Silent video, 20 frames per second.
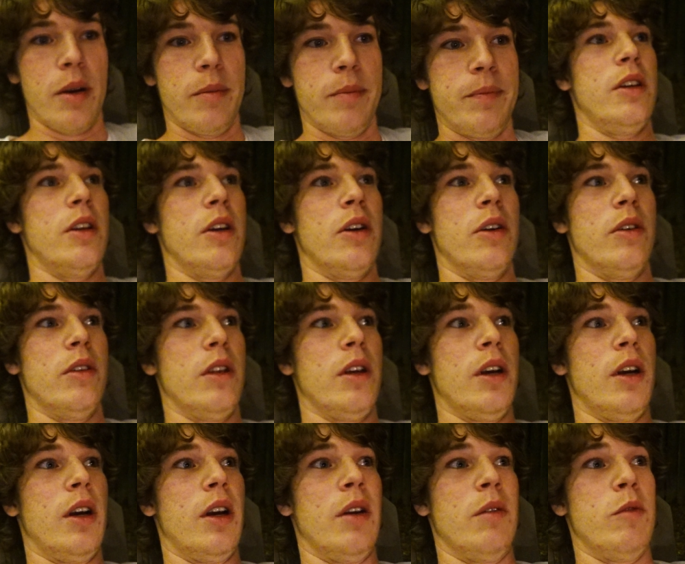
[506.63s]
you
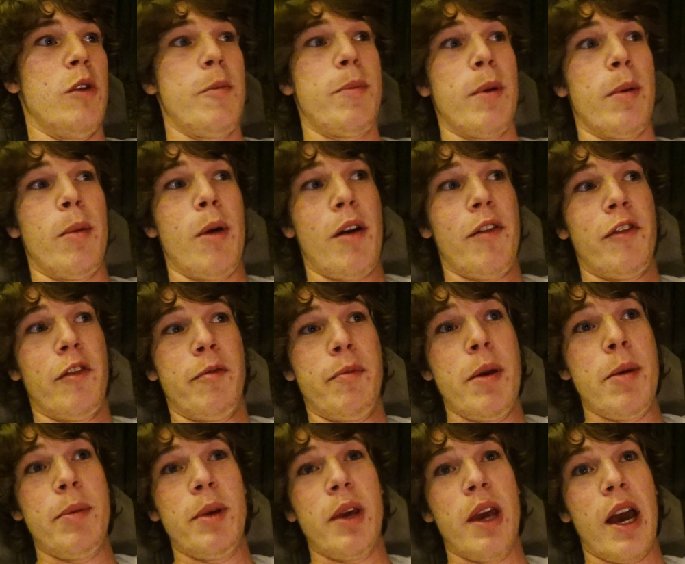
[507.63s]
know, rip them off of
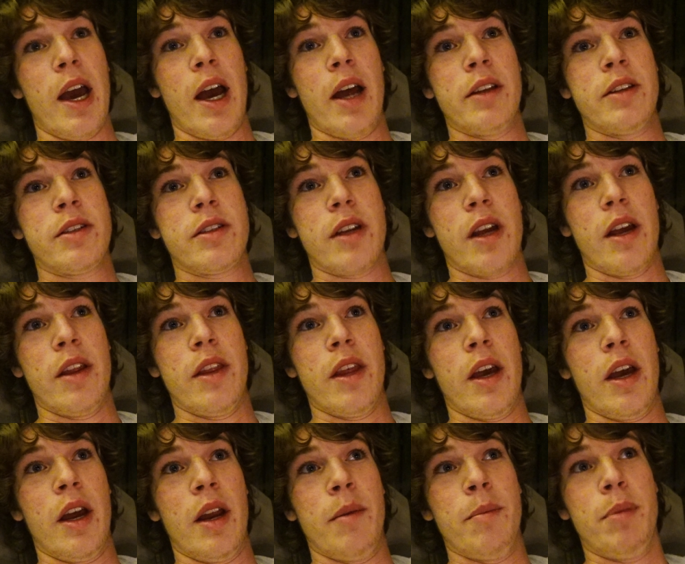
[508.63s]
PP ads and
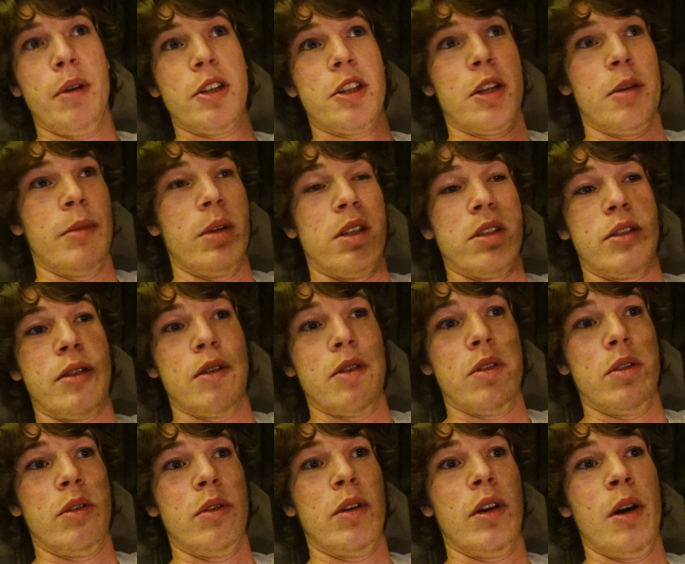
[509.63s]
then put them
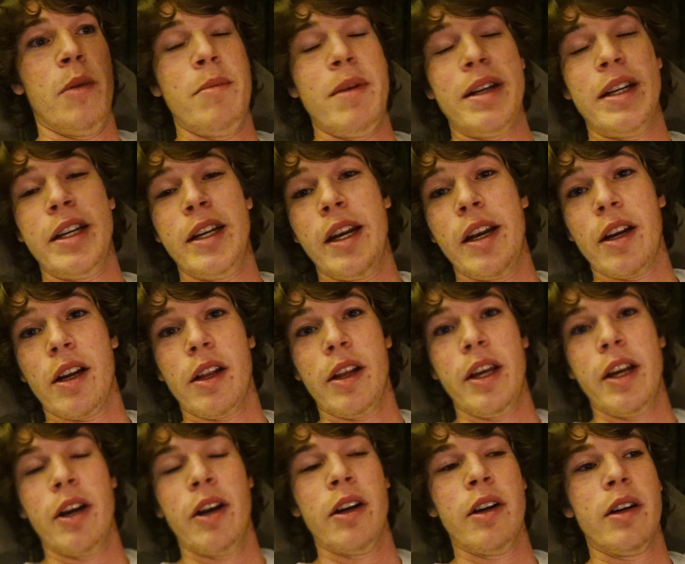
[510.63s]
into a metadata
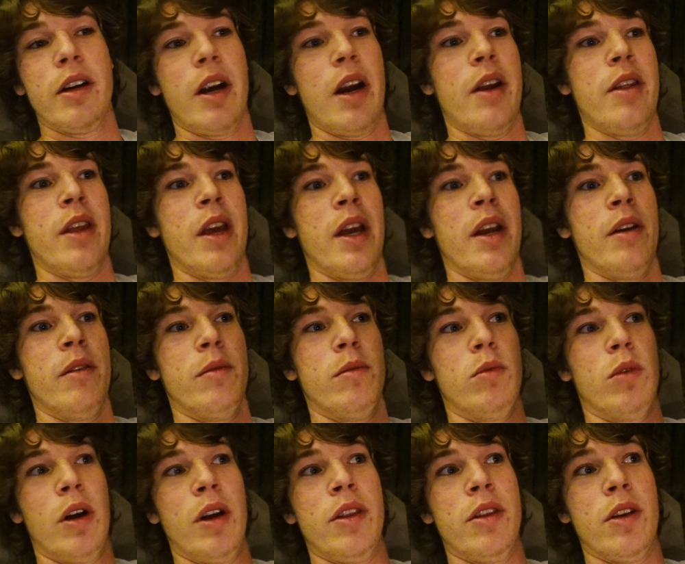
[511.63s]
cleaner and then
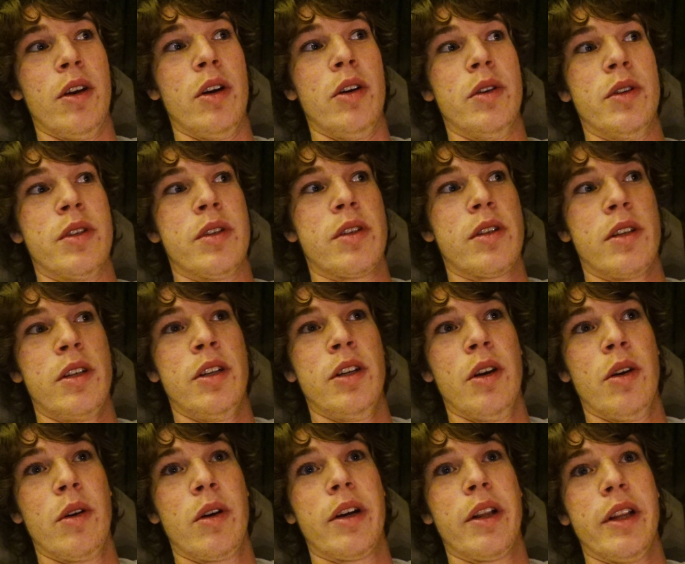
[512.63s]
run those, you
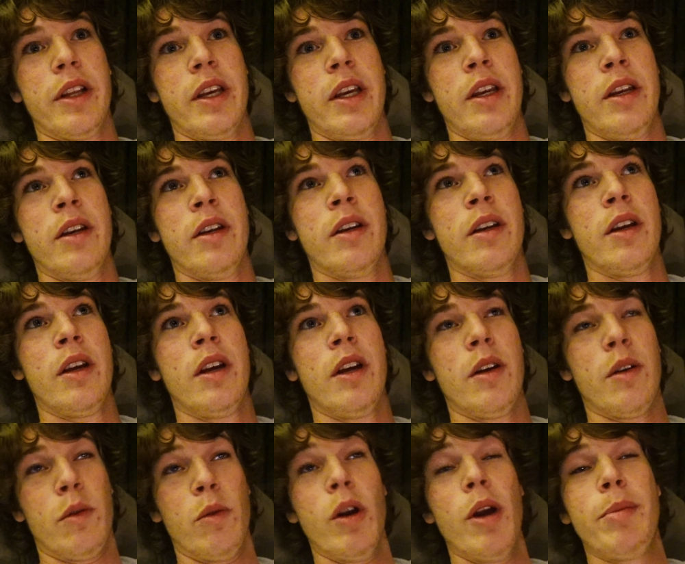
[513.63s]
know, clean,
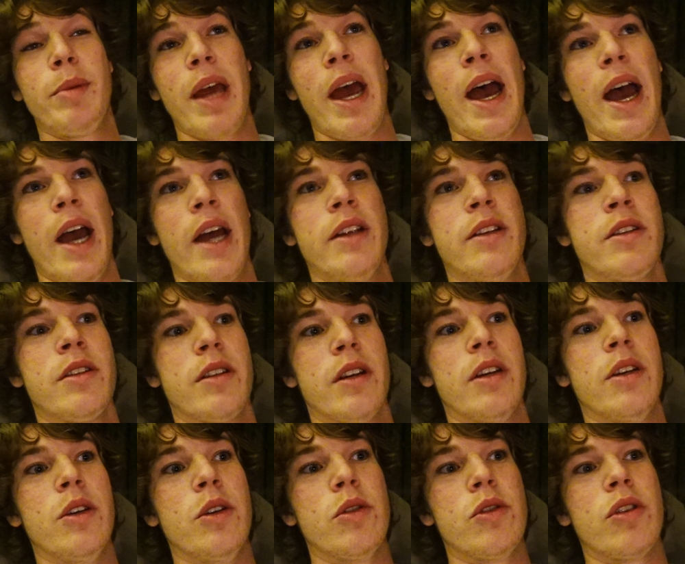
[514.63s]
ripped ads,
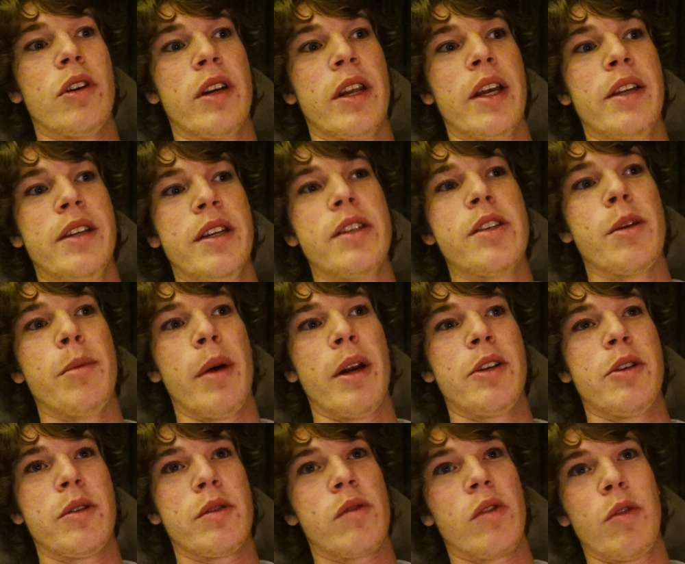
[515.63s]
and you should get decent
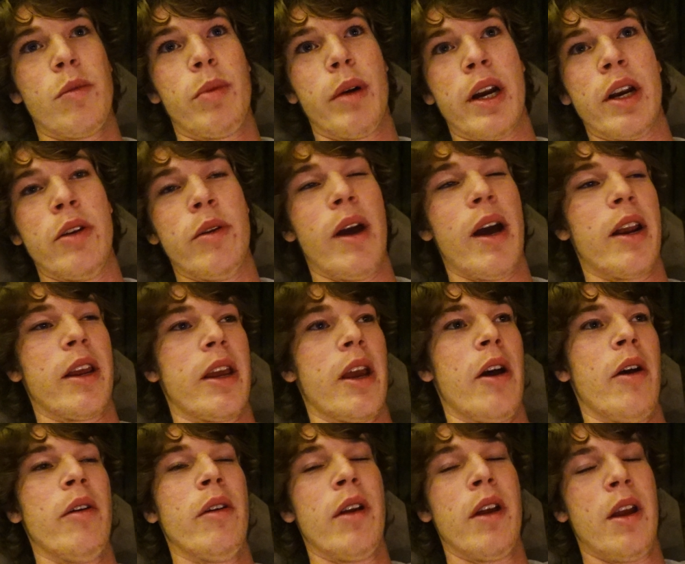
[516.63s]
metrics with a brand new ad
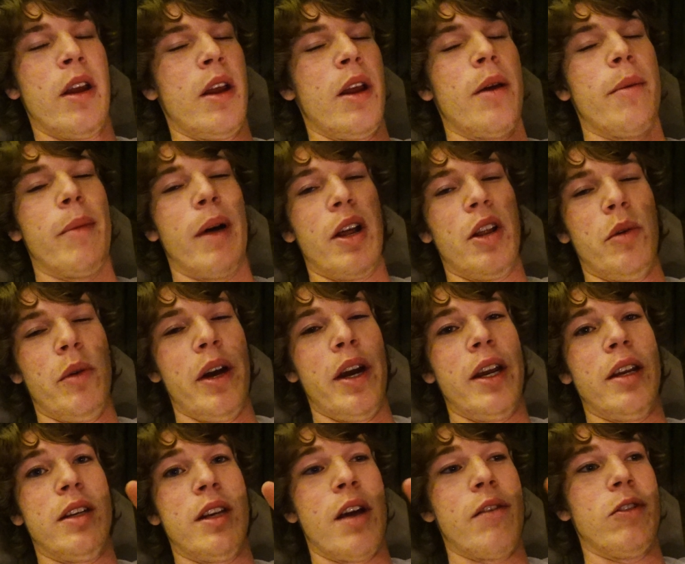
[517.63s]
account. By the
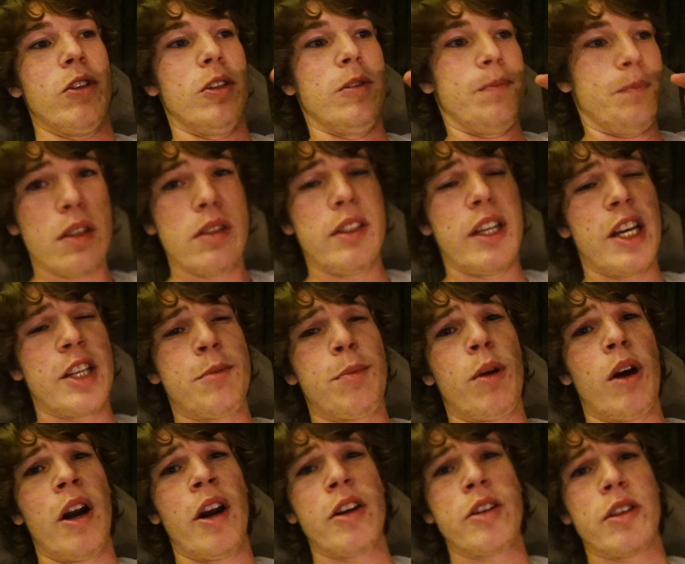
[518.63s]
way, never test
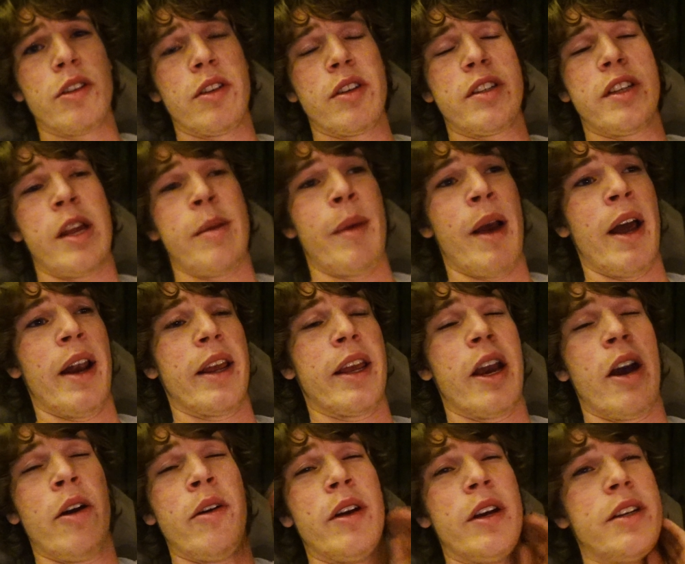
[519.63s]
products on the same ad
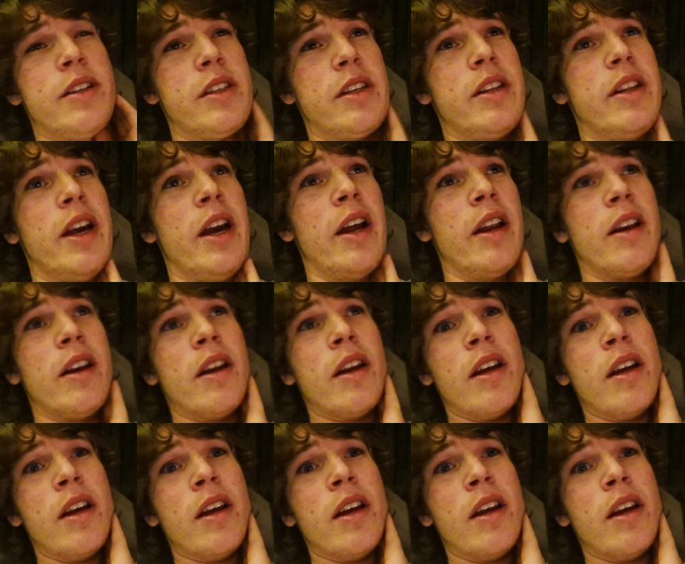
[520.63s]
account. I see that